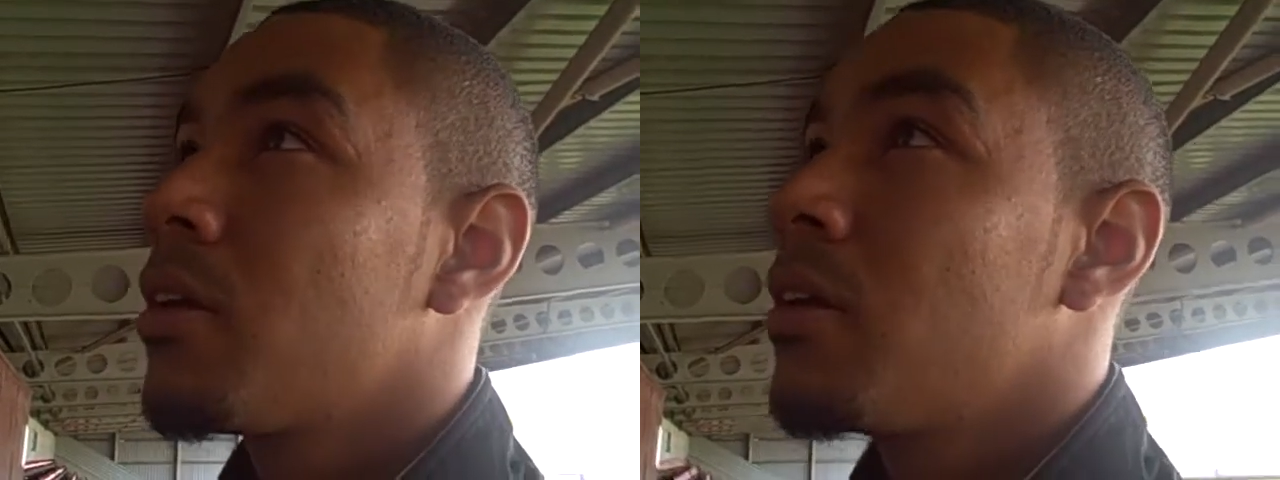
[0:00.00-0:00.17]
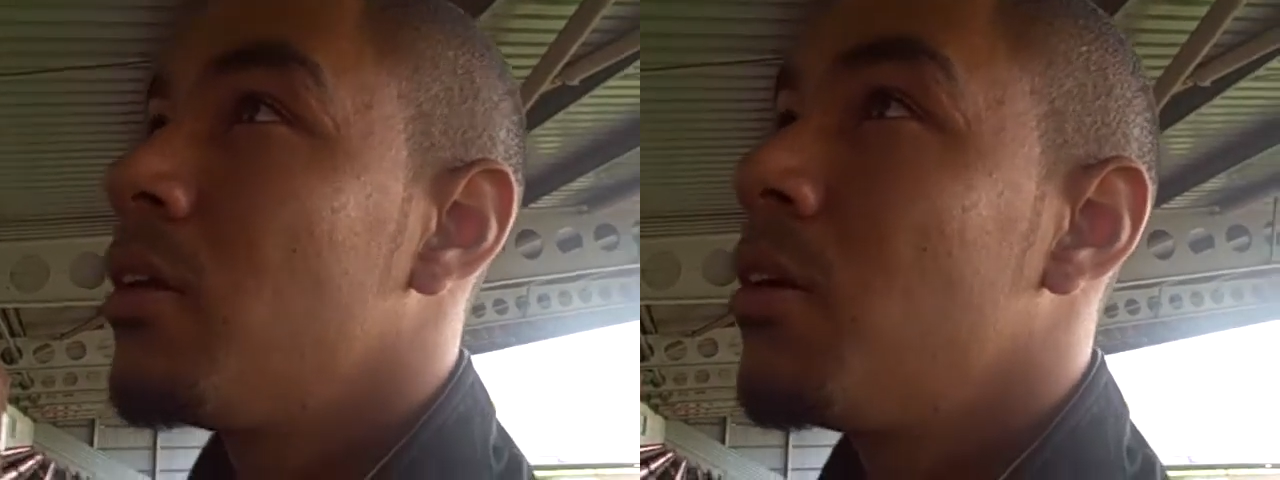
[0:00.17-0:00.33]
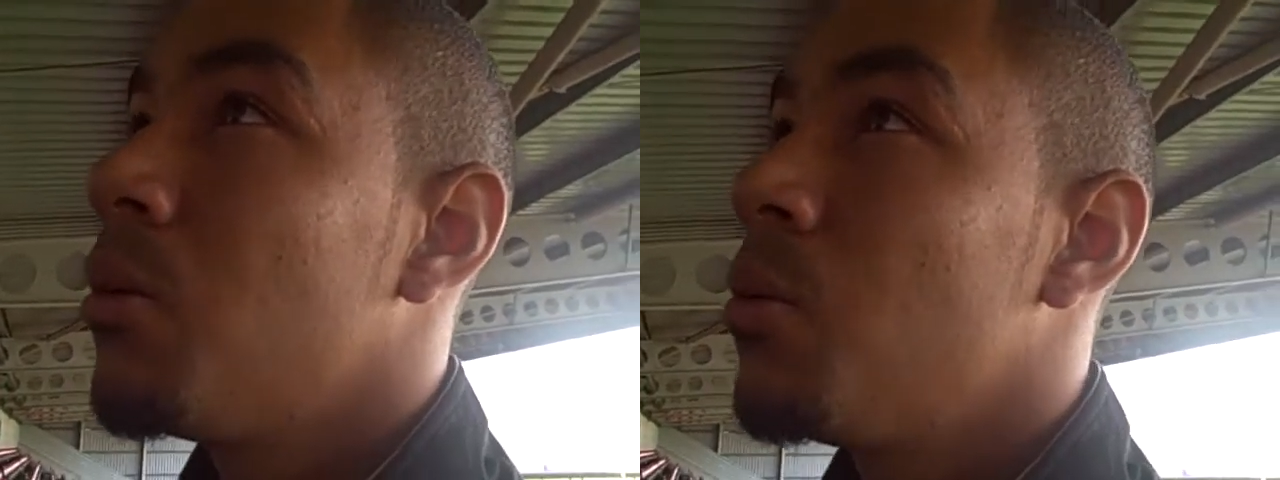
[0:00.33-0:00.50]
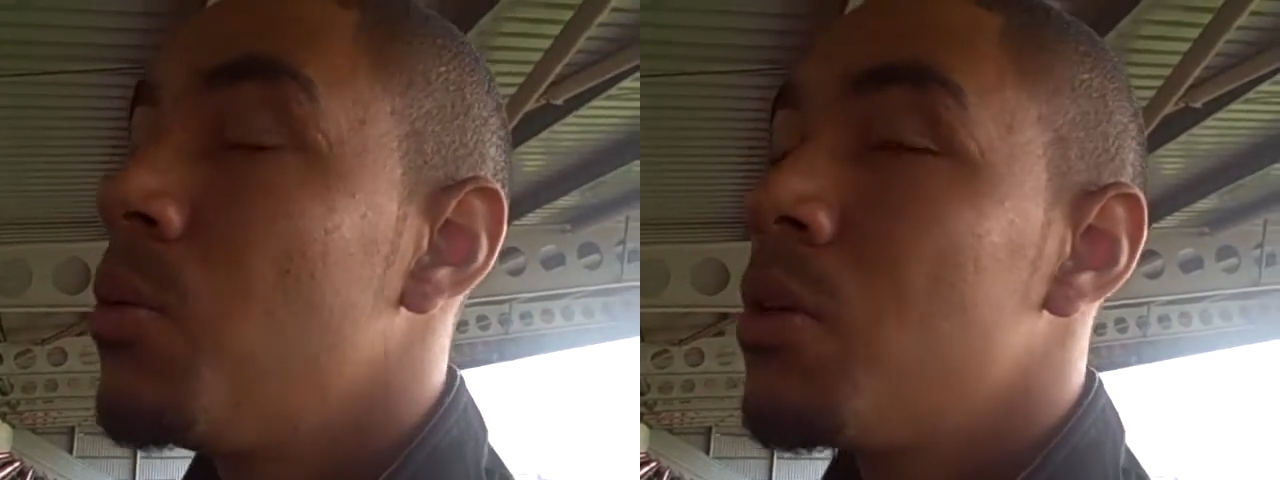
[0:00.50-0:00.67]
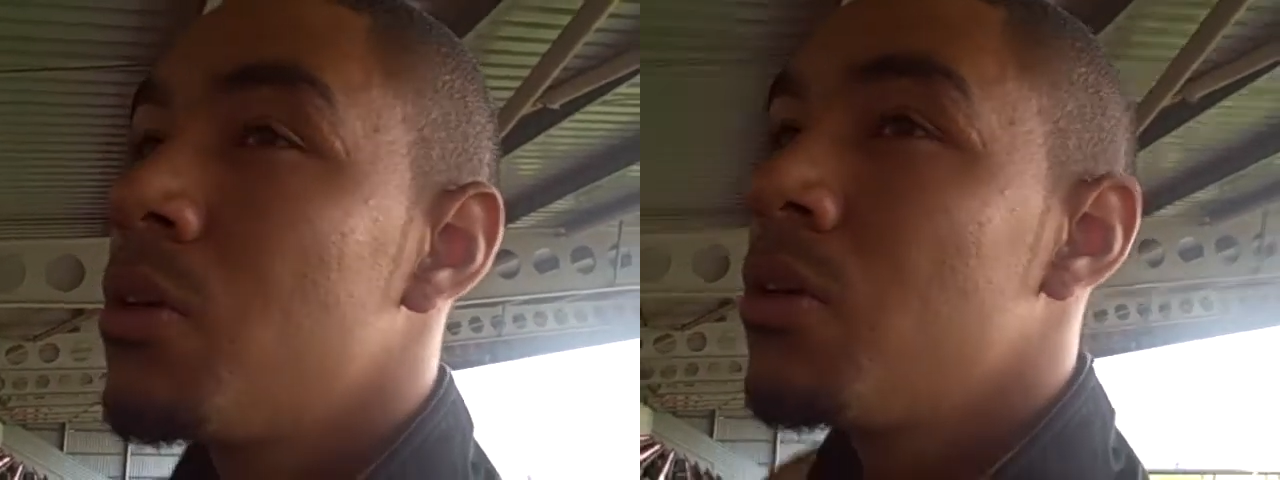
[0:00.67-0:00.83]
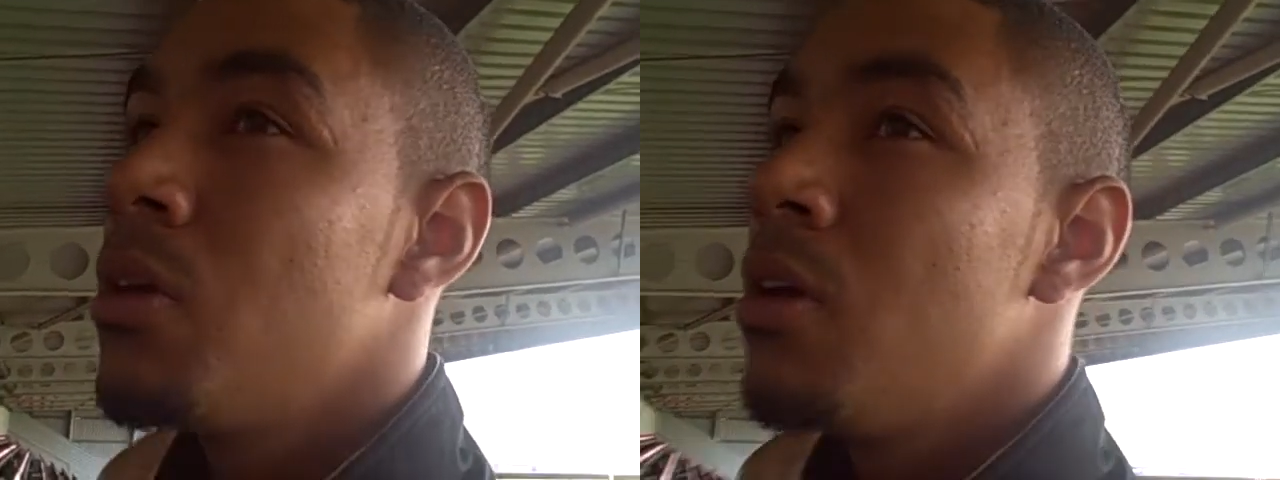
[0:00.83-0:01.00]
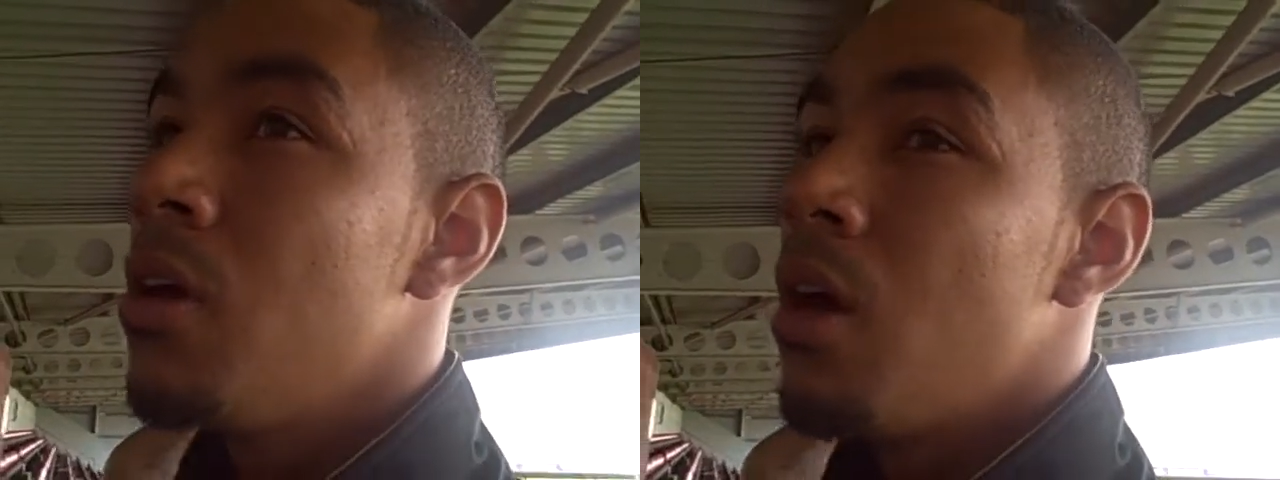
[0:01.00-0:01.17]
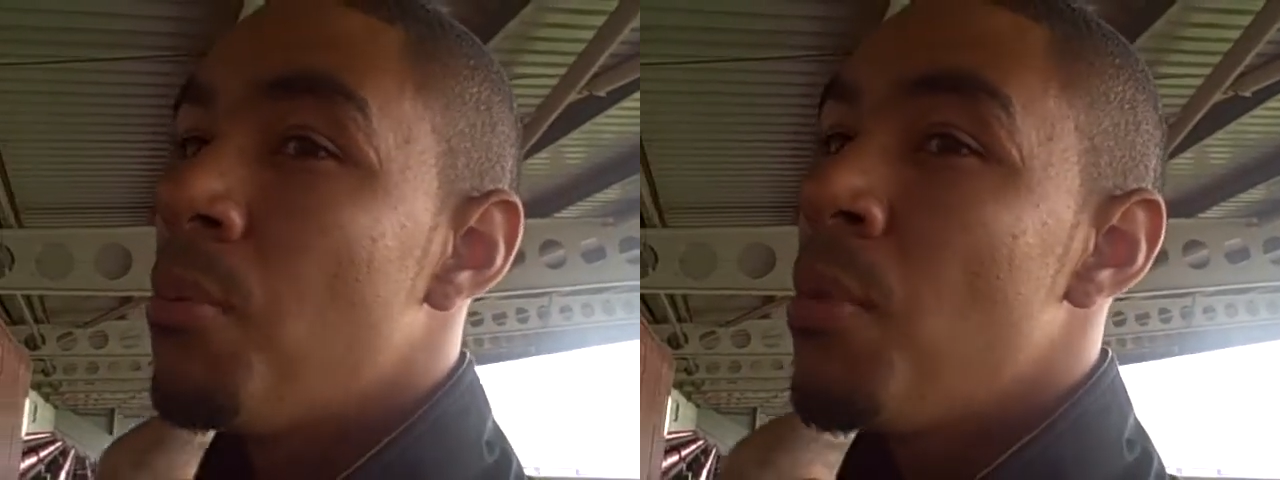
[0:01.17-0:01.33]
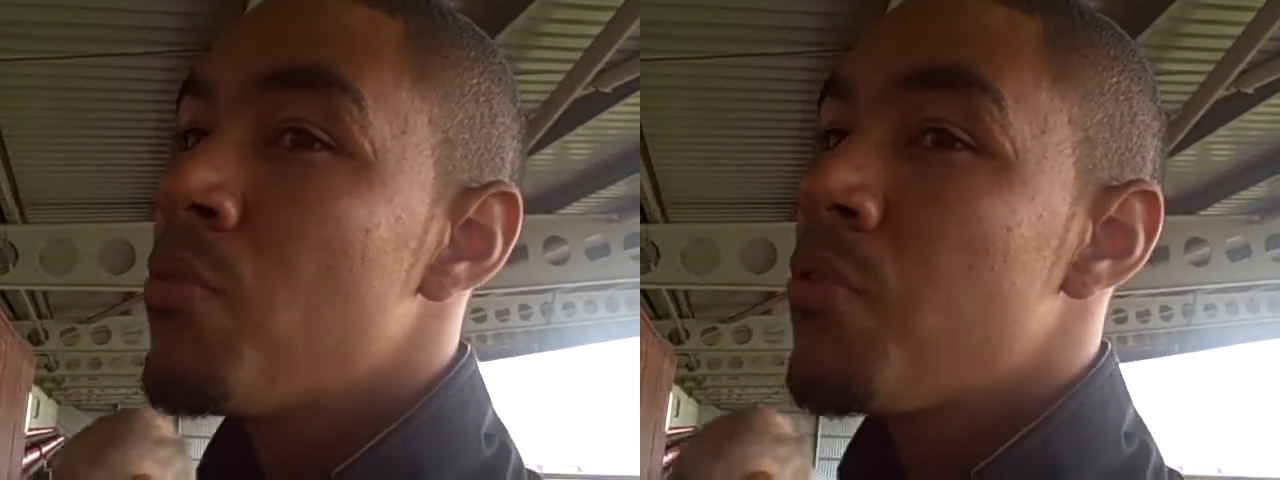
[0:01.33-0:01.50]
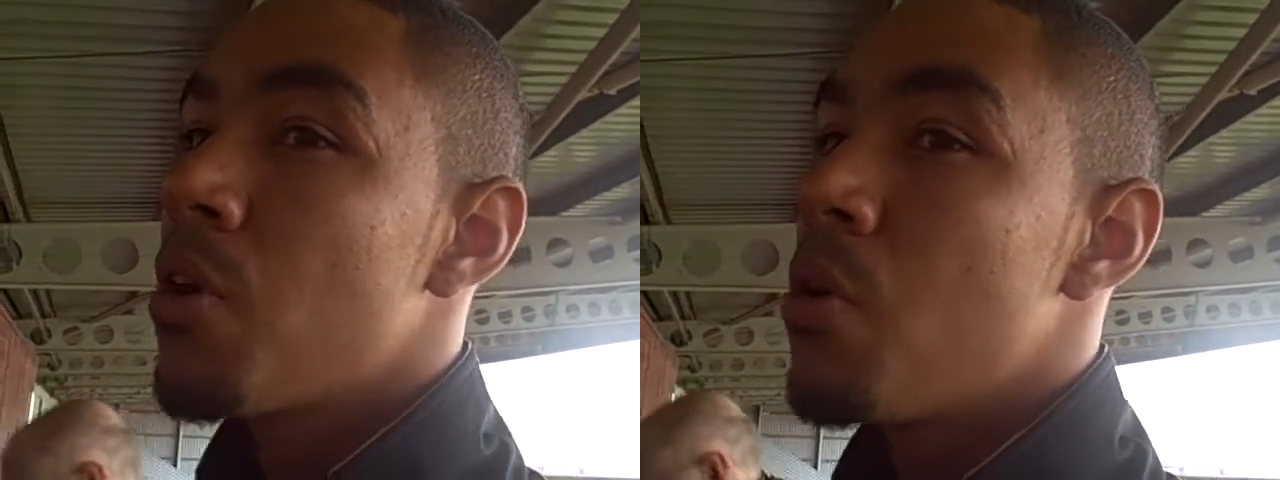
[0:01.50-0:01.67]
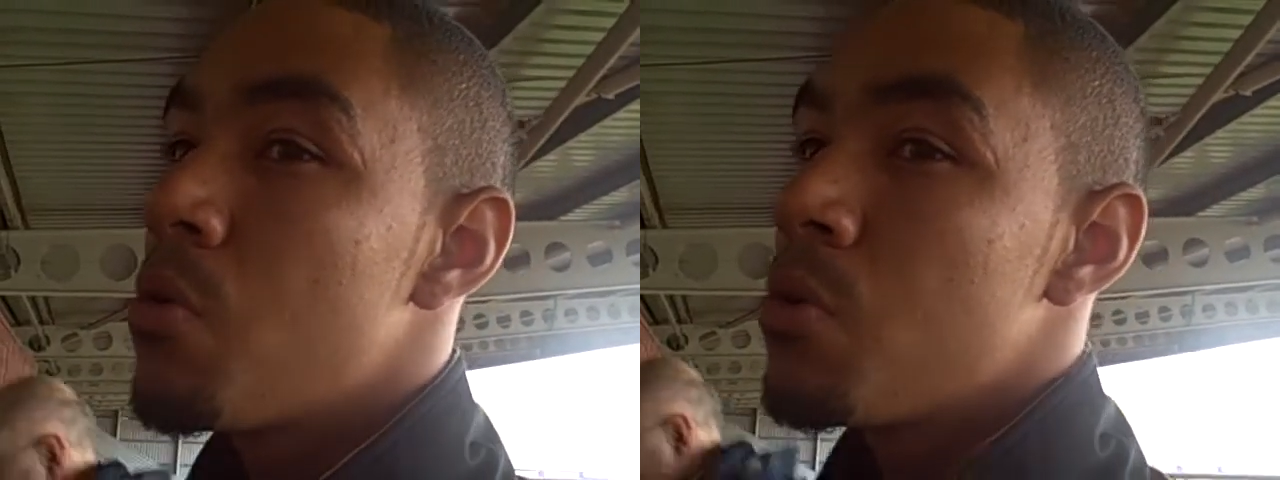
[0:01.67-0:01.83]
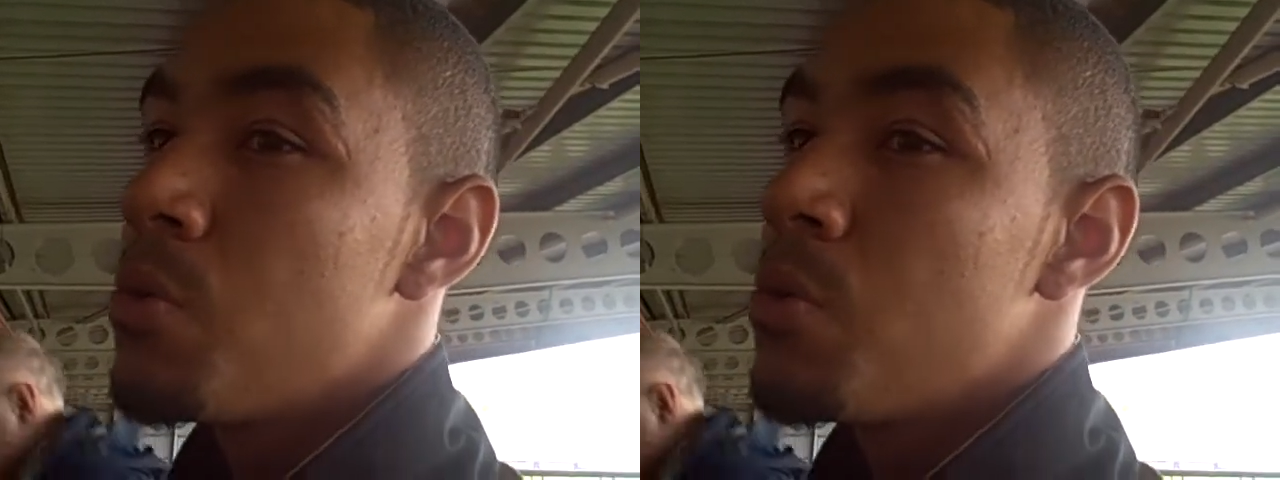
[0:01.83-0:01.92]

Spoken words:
You know, a month ago